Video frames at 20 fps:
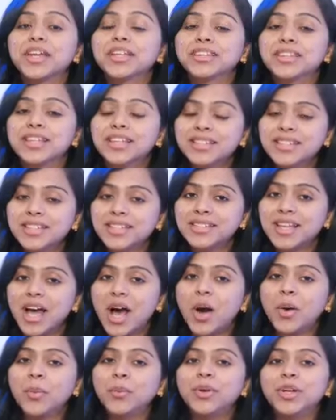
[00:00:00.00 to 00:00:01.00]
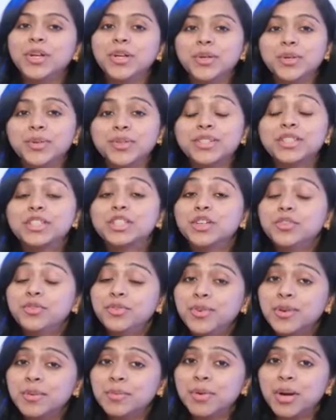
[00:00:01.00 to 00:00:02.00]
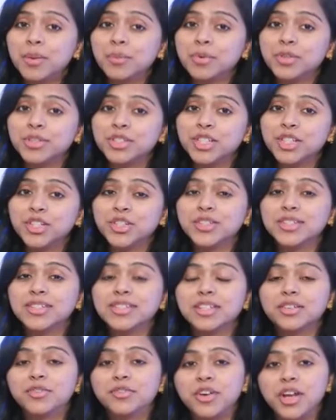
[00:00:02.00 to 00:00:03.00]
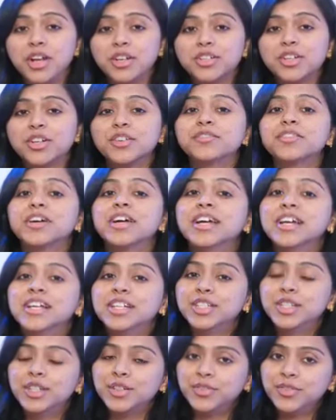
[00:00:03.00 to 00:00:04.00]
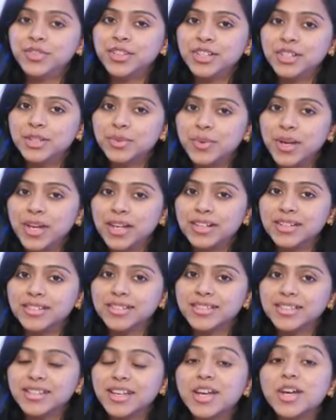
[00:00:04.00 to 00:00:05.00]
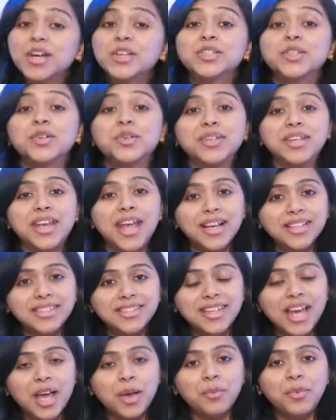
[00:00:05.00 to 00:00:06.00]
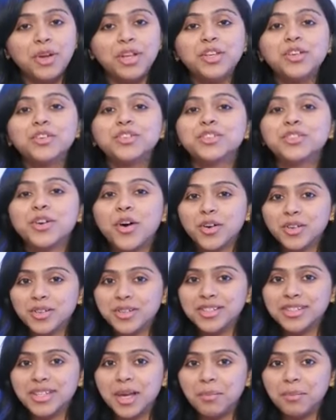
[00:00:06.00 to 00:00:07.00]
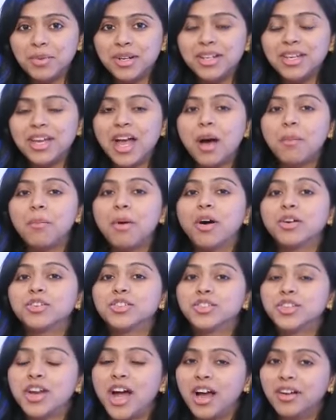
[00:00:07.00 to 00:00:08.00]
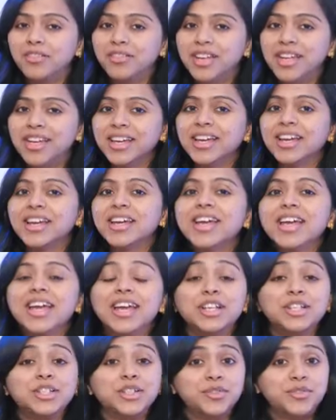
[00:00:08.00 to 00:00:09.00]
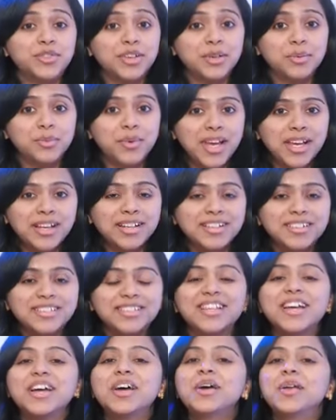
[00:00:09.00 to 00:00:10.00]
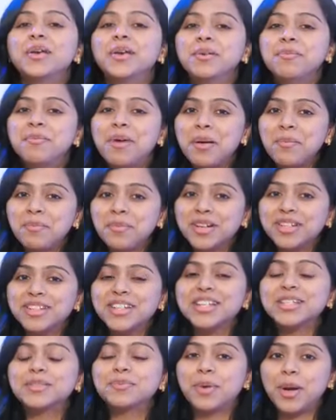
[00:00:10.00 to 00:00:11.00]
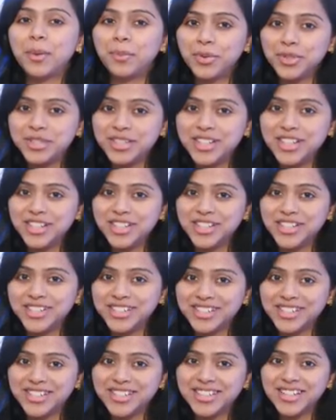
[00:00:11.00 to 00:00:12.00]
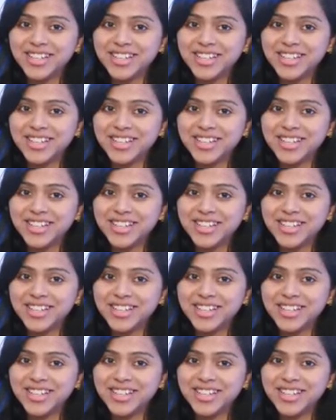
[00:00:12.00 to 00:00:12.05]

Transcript: This is how we use different prepositions in front of different vehicles. So next time when you talk to somebody about traveling in different vehicles, remember these prepositions.